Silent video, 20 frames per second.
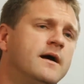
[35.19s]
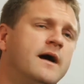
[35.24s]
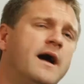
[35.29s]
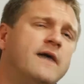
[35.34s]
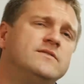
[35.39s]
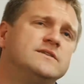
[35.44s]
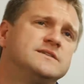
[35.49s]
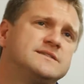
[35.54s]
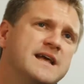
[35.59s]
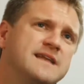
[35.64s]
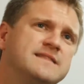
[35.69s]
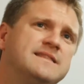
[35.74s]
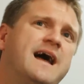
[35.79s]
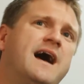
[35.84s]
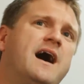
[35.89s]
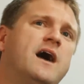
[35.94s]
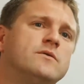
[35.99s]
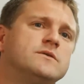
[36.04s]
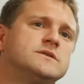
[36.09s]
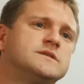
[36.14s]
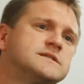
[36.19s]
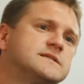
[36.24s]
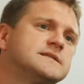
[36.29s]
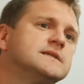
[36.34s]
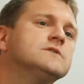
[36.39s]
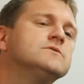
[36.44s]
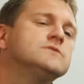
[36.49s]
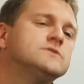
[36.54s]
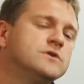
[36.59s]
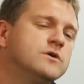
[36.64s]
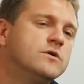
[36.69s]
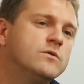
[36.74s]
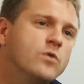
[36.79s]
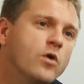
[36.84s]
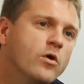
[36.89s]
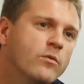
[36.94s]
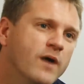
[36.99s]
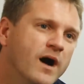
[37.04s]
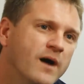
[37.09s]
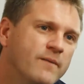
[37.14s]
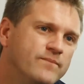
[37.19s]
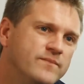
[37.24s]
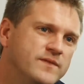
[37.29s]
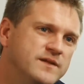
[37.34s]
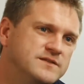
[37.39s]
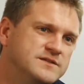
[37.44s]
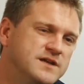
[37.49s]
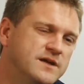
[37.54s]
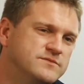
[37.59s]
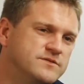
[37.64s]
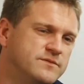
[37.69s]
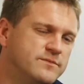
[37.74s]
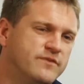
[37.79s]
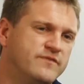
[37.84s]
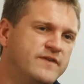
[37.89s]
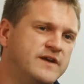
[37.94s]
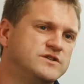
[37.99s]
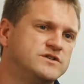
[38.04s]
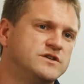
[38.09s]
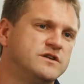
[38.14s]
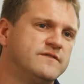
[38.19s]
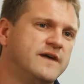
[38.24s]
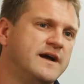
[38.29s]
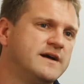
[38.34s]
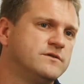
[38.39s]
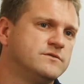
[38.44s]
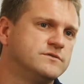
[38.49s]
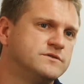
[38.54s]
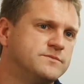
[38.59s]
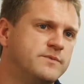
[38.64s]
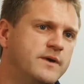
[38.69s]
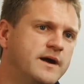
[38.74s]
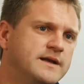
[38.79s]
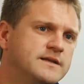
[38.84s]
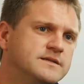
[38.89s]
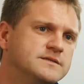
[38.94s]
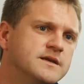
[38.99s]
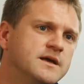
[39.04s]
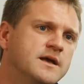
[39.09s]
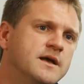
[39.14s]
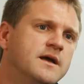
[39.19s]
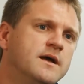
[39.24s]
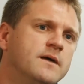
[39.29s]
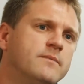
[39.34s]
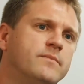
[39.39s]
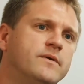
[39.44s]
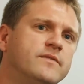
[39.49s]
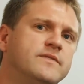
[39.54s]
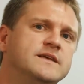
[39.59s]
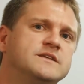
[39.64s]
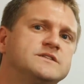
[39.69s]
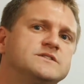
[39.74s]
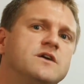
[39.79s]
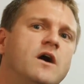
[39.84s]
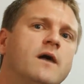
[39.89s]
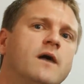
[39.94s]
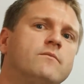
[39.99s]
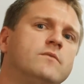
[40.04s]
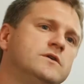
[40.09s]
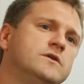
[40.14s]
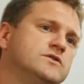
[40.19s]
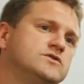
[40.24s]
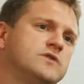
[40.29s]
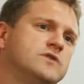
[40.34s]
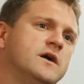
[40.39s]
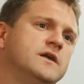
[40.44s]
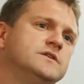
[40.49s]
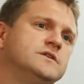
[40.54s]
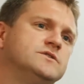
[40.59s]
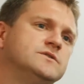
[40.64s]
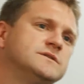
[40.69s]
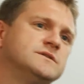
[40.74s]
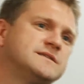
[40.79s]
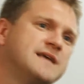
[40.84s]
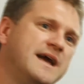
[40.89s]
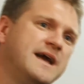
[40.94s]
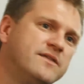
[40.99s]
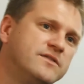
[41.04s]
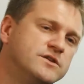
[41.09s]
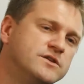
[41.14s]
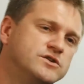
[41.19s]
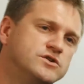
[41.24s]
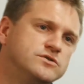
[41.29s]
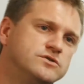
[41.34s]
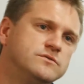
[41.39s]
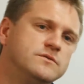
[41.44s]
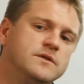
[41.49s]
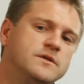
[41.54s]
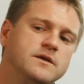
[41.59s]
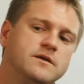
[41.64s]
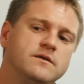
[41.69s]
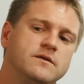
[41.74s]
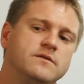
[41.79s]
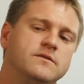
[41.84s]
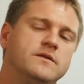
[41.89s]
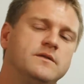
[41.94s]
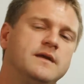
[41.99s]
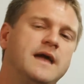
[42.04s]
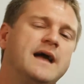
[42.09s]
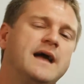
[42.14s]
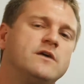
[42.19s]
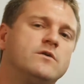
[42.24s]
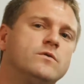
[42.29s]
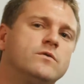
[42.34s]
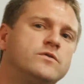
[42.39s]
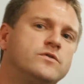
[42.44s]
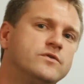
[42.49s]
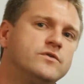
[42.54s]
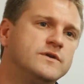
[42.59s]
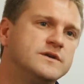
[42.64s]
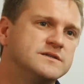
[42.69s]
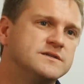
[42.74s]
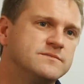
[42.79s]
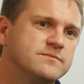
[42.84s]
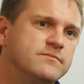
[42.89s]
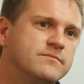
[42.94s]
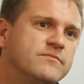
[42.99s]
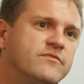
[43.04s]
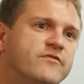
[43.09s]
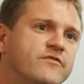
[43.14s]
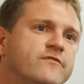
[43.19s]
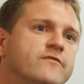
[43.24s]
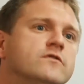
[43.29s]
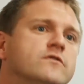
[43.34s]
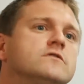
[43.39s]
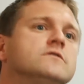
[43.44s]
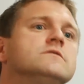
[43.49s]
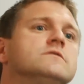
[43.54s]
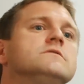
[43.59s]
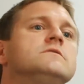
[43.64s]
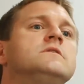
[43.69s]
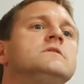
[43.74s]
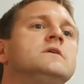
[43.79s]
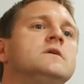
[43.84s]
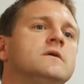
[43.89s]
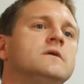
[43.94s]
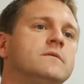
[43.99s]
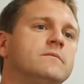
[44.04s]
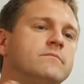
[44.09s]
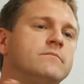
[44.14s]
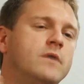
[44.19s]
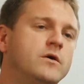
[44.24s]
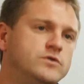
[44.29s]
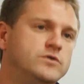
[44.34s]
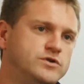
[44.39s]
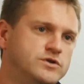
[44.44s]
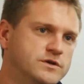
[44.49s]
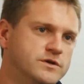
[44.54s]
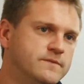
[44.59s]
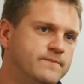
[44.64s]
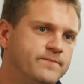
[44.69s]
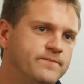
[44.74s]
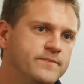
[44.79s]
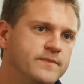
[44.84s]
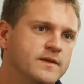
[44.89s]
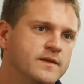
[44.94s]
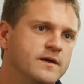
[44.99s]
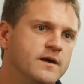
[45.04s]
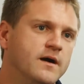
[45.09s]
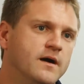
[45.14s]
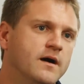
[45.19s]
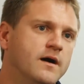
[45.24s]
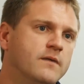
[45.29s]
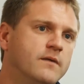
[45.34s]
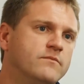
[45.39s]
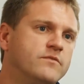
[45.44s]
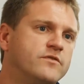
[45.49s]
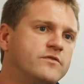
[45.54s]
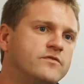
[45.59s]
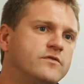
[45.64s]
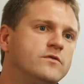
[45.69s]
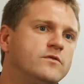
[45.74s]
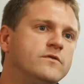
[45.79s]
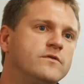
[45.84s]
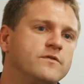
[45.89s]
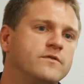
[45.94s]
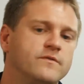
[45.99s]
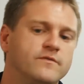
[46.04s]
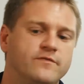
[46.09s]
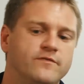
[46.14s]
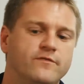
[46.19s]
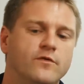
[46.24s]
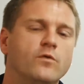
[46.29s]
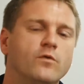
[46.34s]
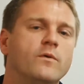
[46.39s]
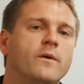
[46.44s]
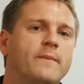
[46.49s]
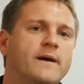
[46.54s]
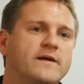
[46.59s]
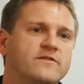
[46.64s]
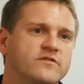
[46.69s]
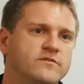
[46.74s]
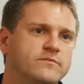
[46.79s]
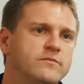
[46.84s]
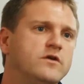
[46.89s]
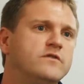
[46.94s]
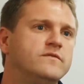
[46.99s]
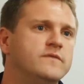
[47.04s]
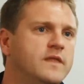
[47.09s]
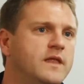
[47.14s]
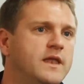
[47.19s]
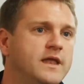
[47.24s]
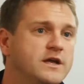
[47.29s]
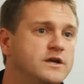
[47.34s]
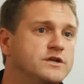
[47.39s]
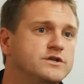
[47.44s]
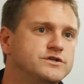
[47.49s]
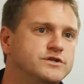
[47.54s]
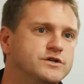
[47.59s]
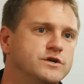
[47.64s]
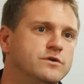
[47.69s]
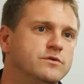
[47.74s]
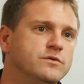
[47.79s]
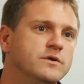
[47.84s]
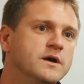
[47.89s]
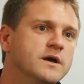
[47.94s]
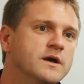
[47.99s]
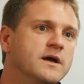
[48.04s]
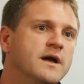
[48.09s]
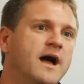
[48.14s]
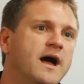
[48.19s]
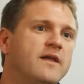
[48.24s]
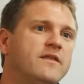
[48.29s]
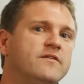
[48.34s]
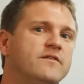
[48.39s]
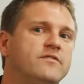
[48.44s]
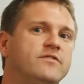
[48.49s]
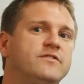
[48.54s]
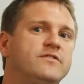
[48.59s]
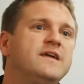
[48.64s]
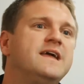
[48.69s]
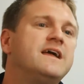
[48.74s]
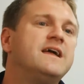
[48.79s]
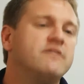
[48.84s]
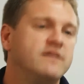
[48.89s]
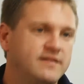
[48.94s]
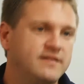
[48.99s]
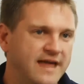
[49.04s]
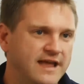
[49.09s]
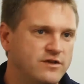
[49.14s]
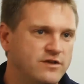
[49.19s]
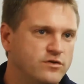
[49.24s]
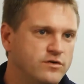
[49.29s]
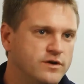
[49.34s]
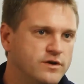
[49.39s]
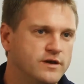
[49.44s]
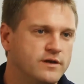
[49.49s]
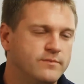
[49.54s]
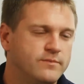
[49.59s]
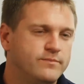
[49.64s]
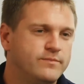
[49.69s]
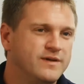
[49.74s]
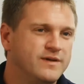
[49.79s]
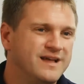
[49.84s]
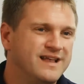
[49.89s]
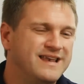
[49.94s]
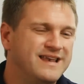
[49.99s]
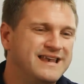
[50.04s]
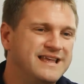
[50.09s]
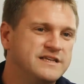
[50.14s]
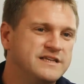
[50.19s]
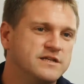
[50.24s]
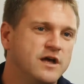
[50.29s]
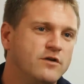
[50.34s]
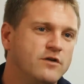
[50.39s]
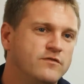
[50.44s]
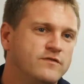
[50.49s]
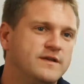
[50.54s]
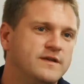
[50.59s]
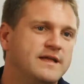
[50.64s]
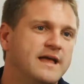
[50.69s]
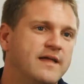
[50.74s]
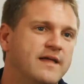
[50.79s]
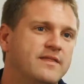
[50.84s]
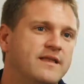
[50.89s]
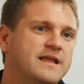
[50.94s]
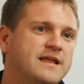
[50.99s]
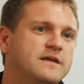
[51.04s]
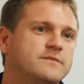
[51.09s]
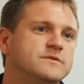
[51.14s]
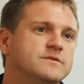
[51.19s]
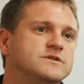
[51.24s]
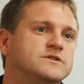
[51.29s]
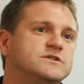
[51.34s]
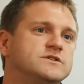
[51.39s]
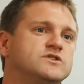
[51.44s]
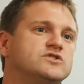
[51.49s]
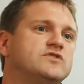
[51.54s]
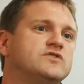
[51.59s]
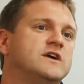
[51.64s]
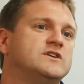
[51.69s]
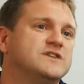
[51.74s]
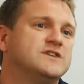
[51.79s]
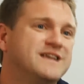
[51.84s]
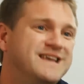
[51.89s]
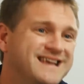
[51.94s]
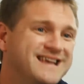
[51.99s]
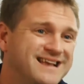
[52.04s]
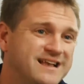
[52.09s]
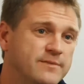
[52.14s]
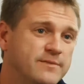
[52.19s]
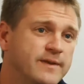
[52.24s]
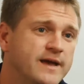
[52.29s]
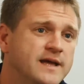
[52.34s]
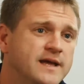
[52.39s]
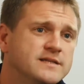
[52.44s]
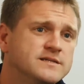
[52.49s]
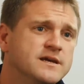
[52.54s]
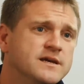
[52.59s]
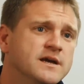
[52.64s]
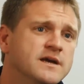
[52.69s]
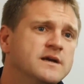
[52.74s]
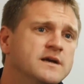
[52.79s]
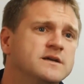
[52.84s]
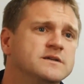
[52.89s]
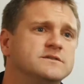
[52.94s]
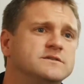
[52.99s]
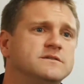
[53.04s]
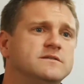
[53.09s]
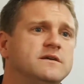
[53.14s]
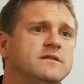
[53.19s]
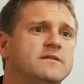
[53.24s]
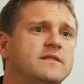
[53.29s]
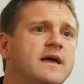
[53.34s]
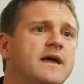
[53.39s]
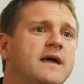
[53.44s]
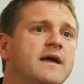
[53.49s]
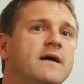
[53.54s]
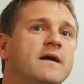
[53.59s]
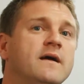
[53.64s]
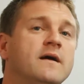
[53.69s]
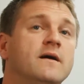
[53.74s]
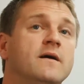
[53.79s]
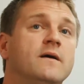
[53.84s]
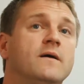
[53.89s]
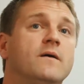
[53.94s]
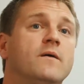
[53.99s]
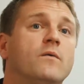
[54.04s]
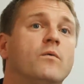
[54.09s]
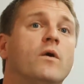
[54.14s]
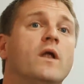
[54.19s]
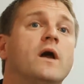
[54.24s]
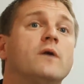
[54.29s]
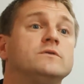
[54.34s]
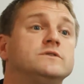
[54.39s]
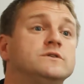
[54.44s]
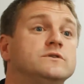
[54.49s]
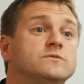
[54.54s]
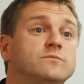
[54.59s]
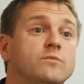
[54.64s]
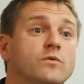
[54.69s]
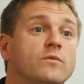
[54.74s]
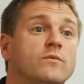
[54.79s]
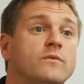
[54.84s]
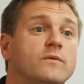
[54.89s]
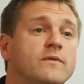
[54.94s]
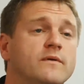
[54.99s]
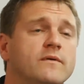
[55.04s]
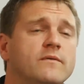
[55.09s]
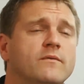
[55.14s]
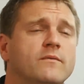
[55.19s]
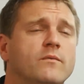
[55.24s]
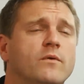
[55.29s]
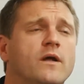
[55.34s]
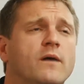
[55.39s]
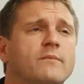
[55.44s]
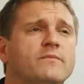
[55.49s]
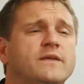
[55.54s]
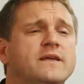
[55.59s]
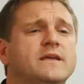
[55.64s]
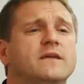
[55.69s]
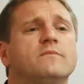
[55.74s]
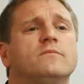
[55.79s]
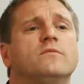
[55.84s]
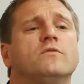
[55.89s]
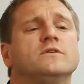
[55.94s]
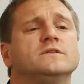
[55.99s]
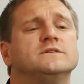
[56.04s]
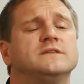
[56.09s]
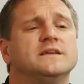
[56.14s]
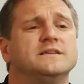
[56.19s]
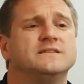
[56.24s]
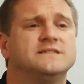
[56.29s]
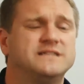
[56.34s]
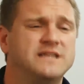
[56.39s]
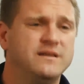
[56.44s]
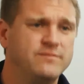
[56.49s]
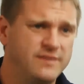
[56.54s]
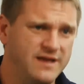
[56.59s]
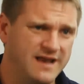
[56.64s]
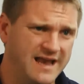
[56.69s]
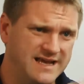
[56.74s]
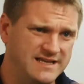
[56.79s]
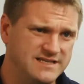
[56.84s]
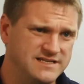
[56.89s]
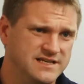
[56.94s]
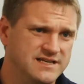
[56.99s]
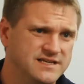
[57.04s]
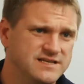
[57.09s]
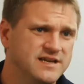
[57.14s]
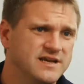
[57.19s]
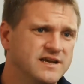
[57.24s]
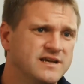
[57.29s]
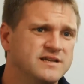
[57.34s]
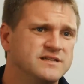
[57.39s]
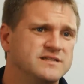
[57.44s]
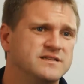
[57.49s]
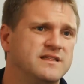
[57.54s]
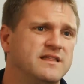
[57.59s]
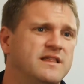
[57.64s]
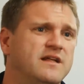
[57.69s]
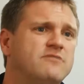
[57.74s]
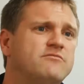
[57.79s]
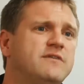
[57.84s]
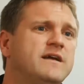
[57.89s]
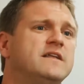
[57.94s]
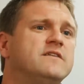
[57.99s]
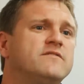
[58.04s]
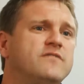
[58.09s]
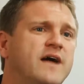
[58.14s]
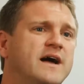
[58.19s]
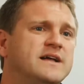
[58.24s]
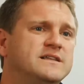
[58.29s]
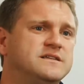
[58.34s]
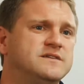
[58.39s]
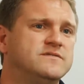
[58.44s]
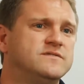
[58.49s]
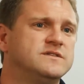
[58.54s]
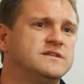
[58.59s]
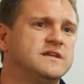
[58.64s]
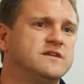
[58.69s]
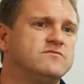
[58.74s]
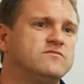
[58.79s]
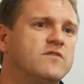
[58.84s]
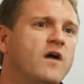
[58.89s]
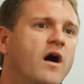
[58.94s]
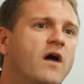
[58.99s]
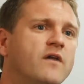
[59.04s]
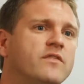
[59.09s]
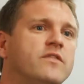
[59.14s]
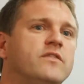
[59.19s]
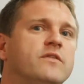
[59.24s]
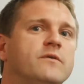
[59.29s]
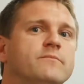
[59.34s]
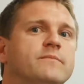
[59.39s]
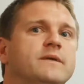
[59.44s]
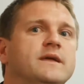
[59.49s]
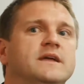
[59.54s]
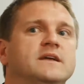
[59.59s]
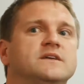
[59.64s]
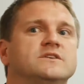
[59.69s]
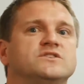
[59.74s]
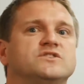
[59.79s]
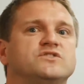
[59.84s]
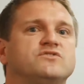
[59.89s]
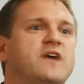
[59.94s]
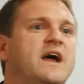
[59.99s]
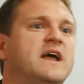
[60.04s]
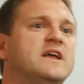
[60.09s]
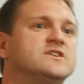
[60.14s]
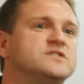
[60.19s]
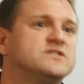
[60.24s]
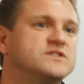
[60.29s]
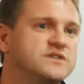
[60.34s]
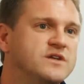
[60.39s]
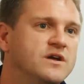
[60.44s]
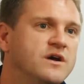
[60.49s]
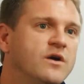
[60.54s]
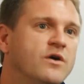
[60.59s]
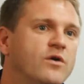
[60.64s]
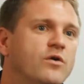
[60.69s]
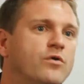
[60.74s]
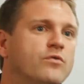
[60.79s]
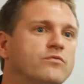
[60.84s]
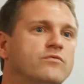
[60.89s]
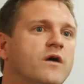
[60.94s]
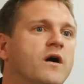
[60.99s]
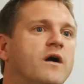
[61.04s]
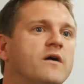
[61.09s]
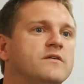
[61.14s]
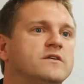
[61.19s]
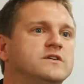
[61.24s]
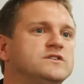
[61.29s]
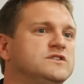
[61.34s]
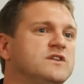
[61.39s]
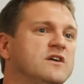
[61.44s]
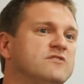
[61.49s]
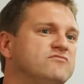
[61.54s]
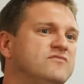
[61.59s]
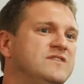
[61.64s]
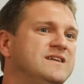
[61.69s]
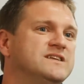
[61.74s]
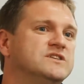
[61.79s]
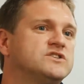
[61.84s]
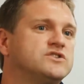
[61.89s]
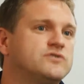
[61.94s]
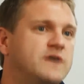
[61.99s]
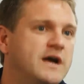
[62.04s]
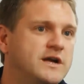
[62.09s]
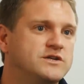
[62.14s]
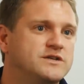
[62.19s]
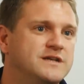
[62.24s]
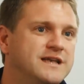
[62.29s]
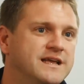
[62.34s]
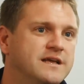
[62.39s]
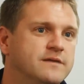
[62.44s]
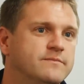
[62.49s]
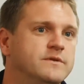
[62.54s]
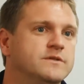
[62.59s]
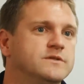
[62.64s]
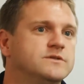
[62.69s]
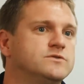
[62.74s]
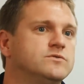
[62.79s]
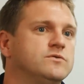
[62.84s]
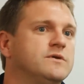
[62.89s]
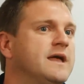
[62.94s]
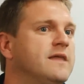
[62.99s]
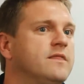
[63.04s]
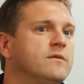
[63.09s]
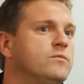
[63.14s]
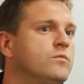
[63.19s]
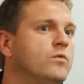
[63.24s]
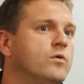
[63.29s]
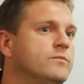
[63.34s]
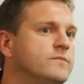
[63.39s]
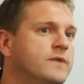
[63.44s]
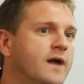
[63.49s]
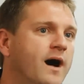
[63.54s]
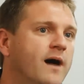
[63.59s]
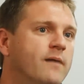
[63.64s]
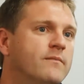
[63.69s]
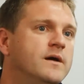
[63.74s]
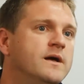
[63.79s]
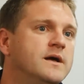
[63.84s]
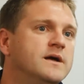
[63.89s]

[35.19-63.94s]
Having said that, I would still do a warm-up in terms of prevention of ankle sprains, but this time what you're trying to do is take the ankle through its full motion, through full amount of movement that it can do. And in theory then you're going to at least hopefully get the ligaments to stretch a little bit so that what I would do is what I'm thinking more is they're stimulated so that they're ready for activity rather than being stretched, or rather, because you don't really stretch ligaments or get them warmed up.